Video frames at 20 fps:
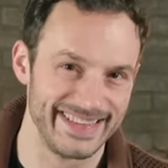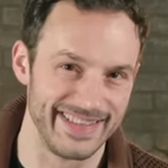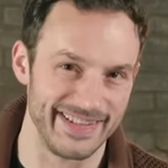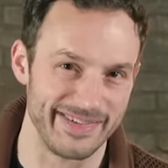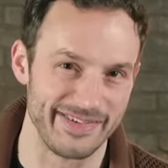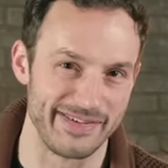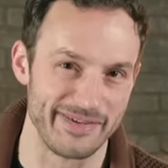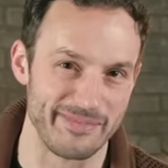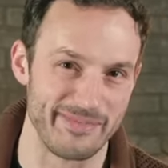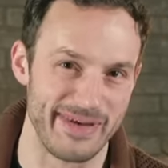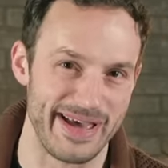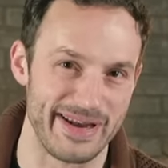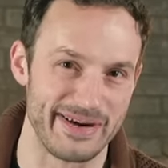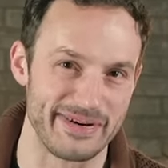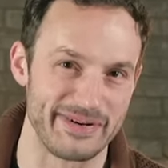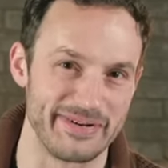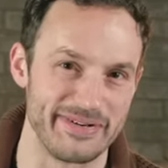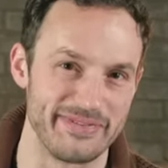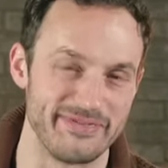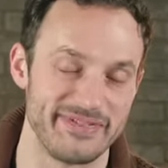this is a
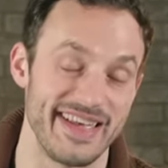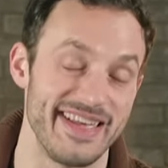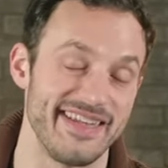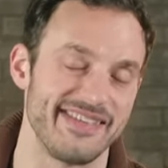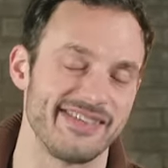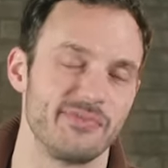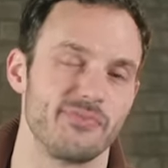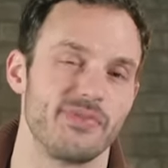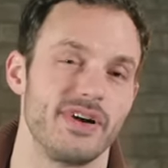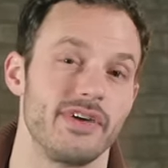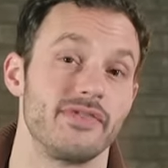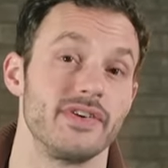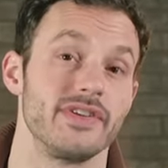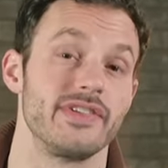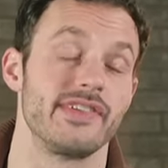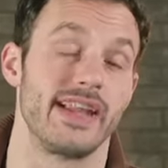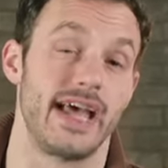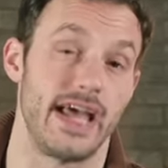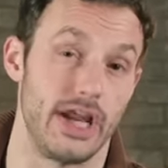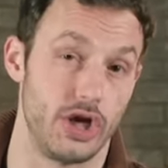matter of taste and
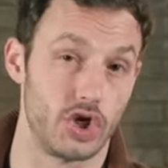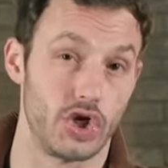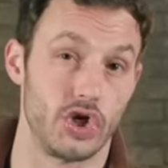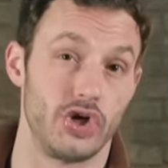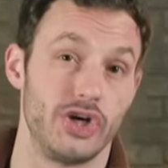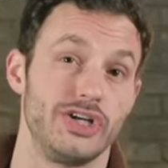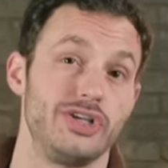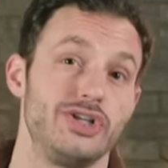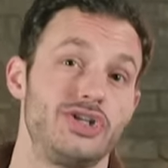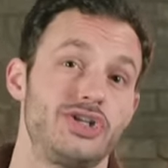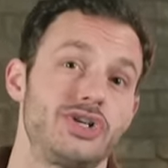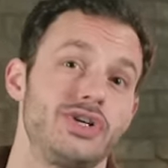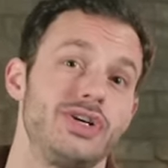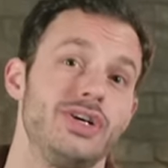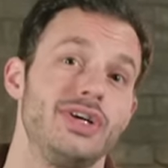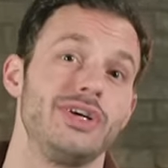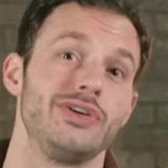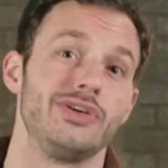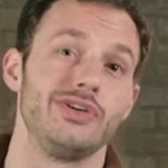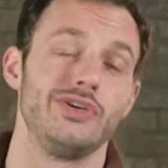preference, and I encourage
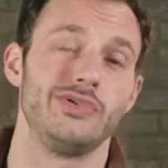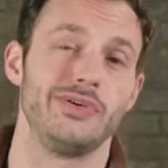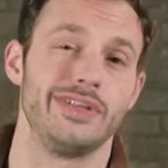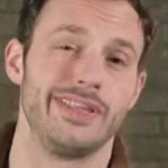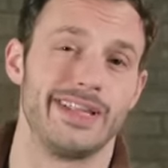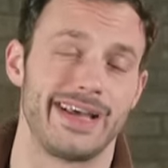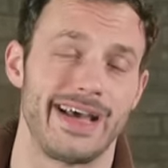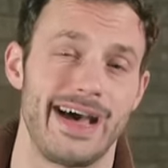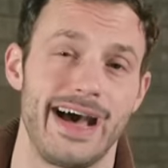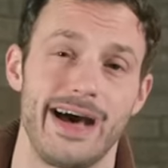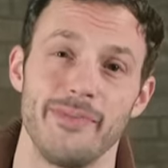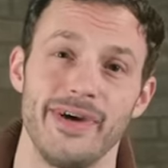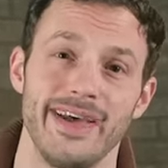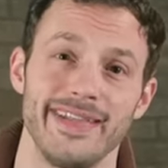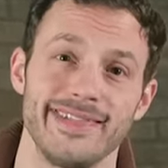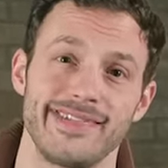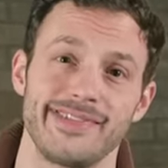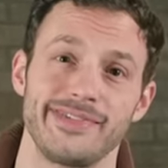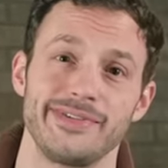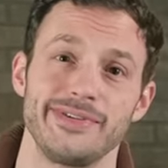you in the
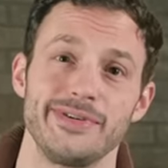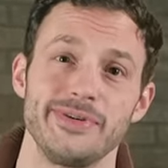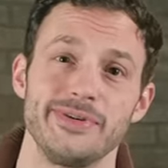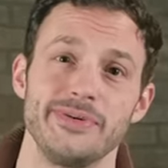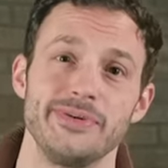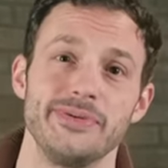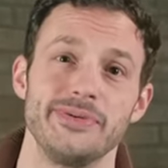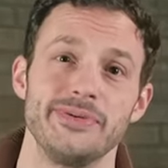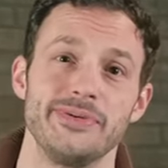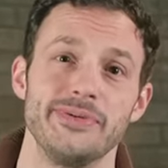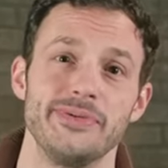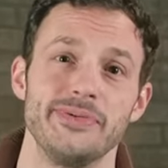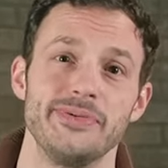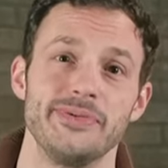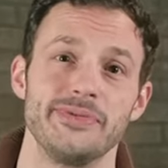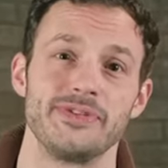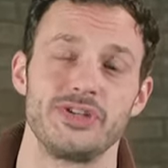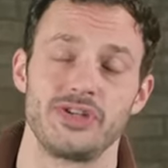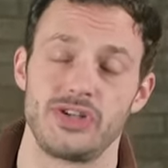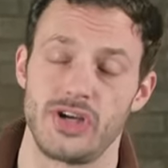comments
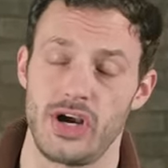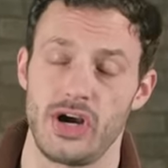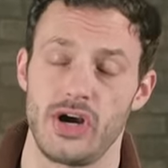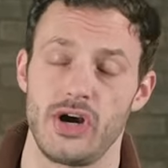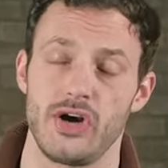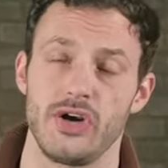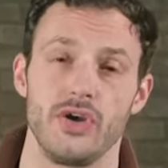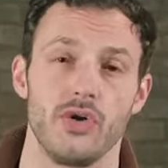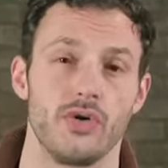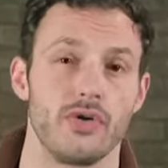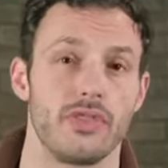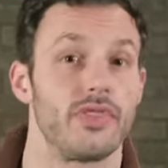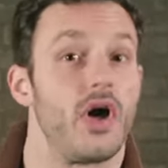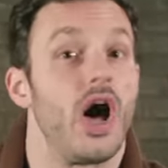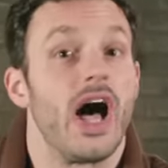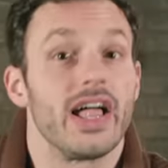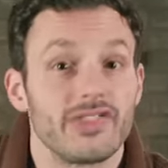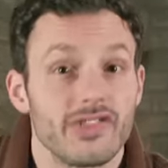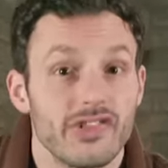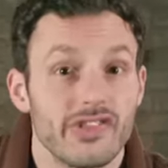to share your
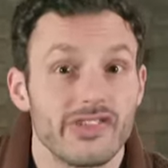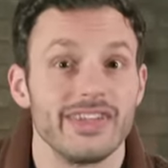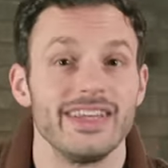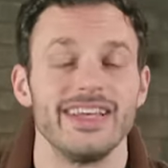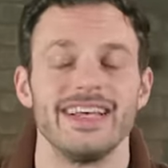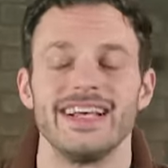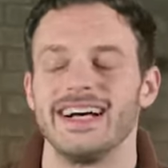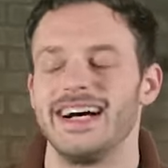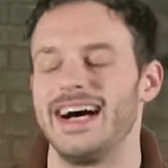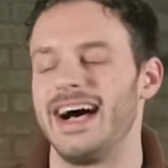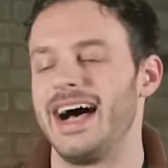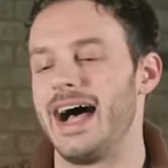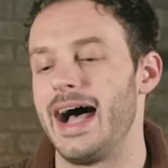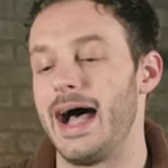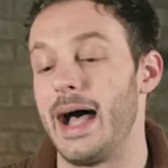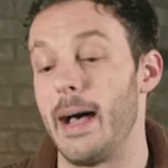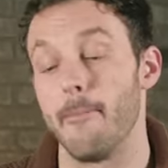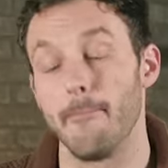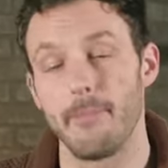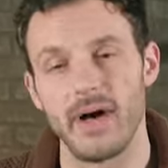thoughts.
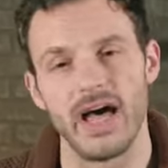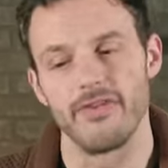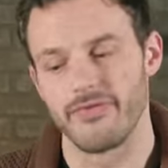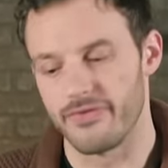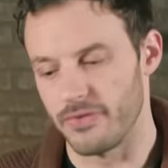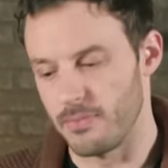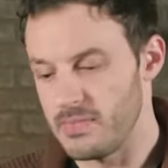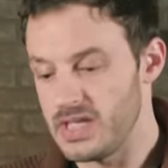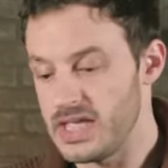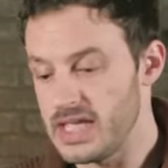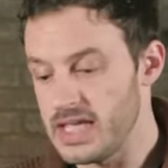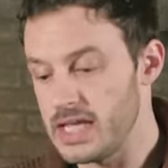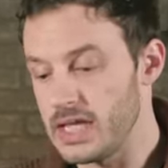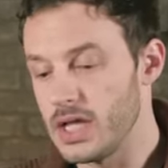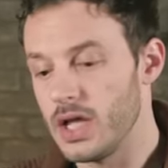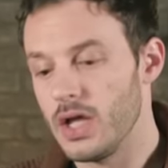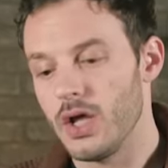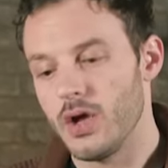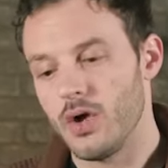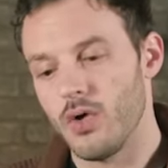Uh, but for
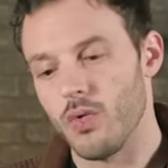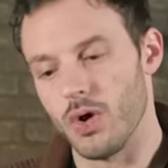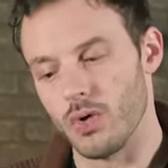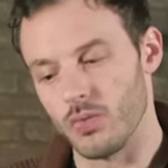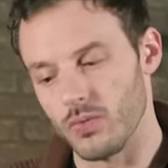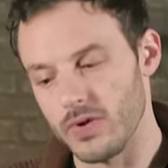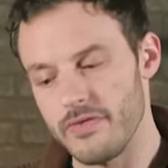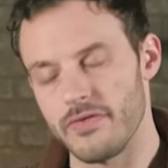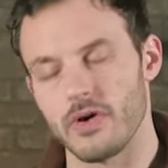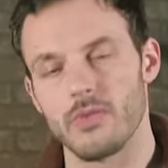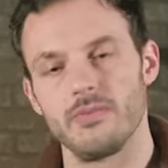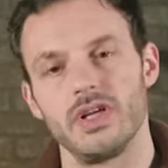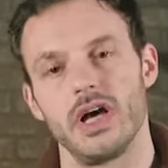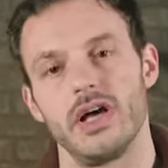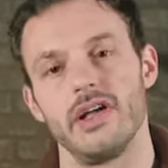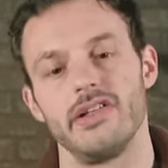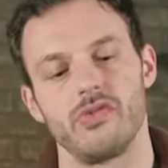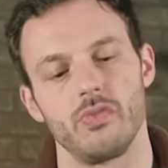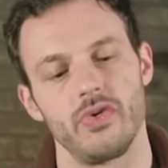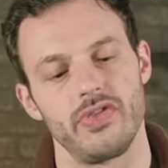me, what reverb
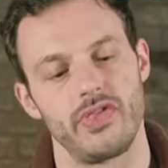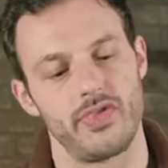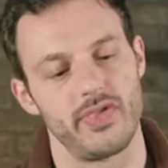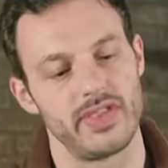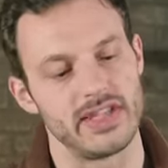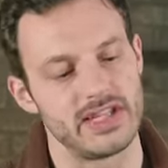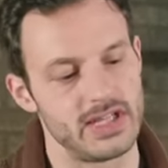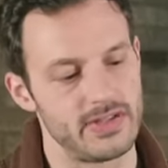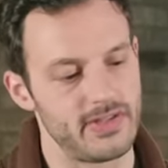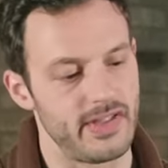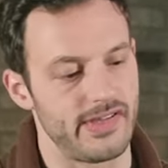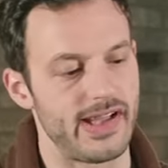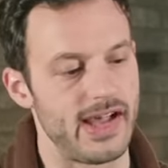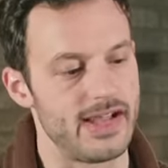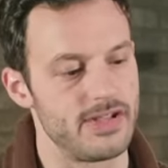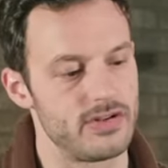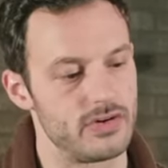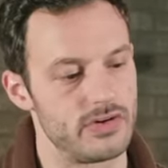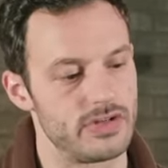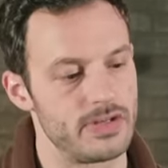does with
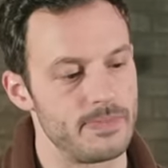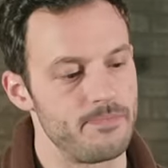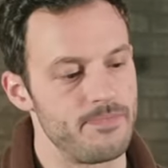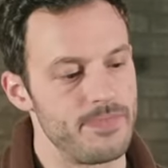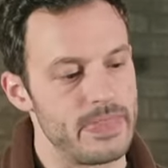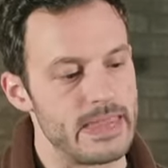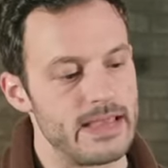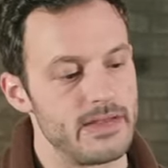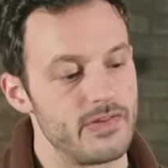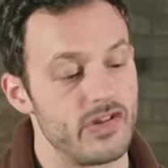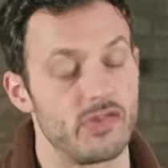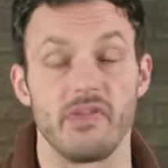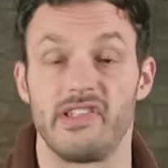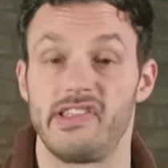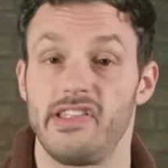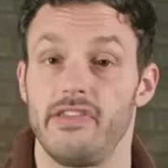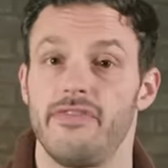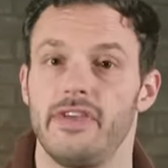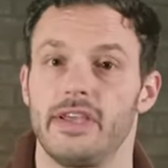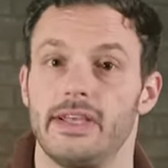synthesizers
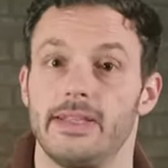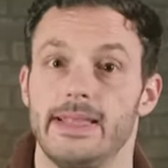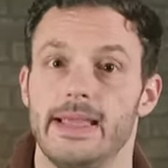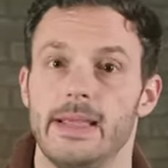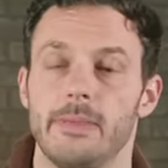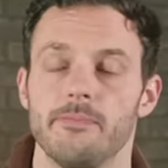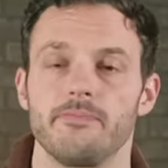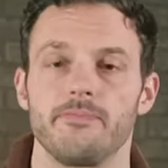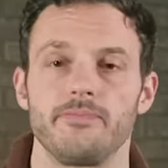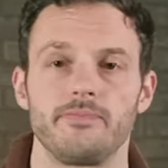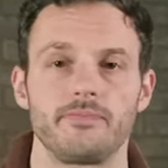specifically,